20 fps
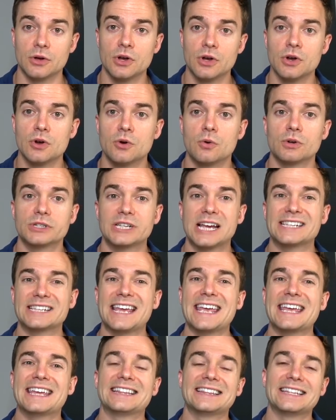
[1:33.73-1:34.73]
which has
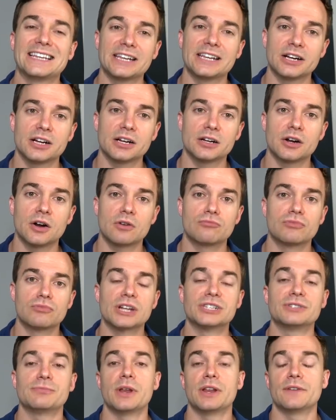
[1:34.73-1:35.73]
a linear,
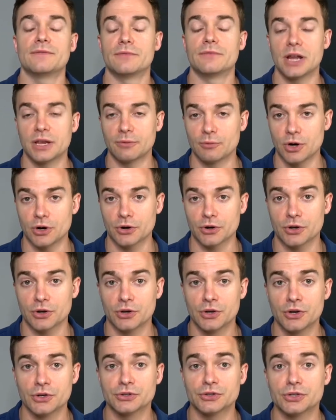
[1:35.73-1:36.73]
regimented framework.
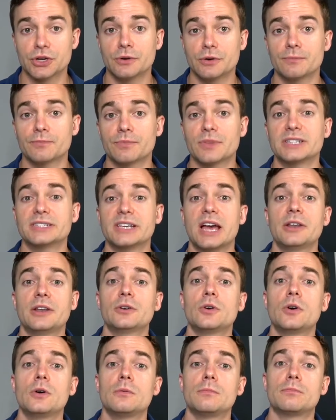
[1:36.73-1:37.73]
So the
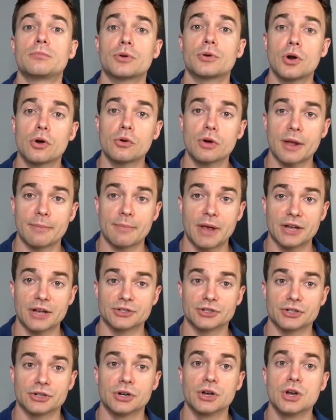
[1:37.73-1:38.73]
technical program
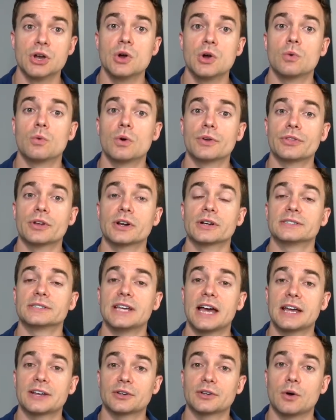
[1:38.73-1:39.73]
manager with their
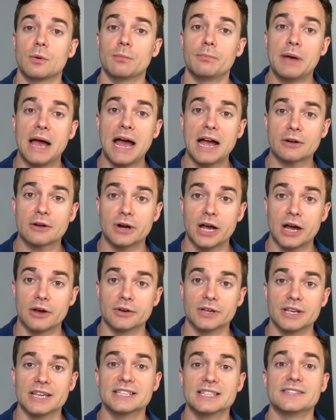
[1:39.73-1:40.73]
technical background
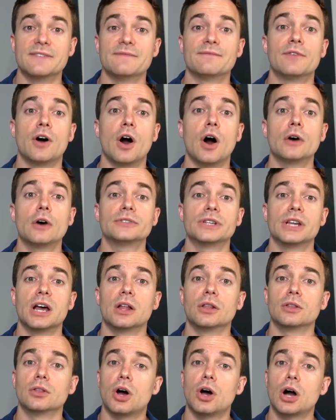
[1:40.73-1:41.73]
is involved in
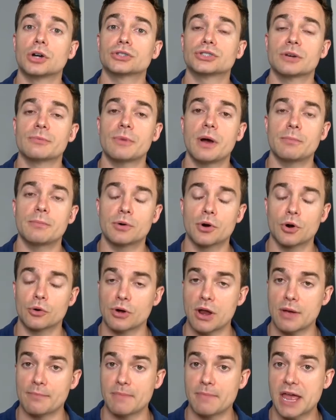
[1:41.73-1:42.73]
long-term
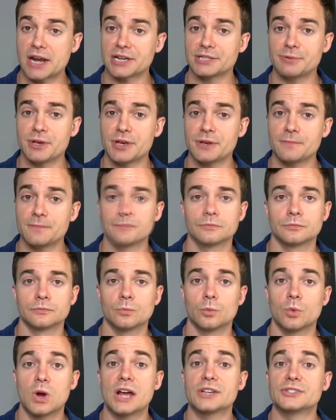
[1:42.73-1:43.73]
program management,
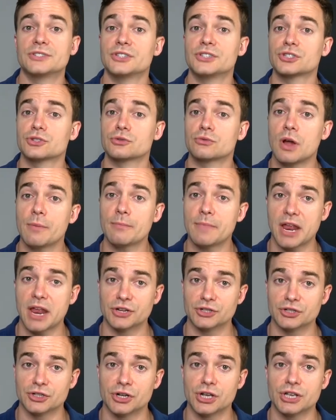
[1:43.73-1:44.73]
whereas the Scrum
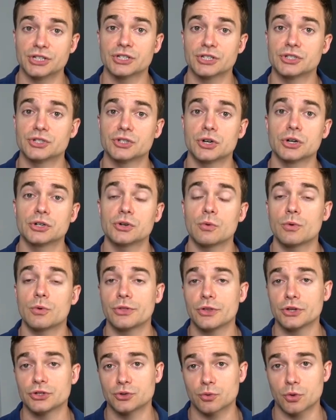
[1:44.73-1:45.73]
Manager is concerned with
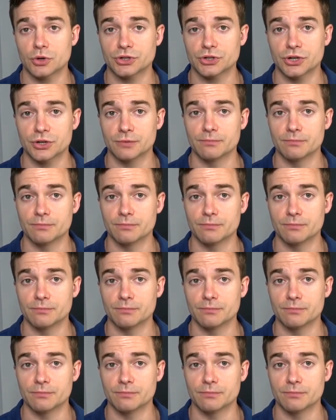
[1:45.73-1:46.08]
the short term.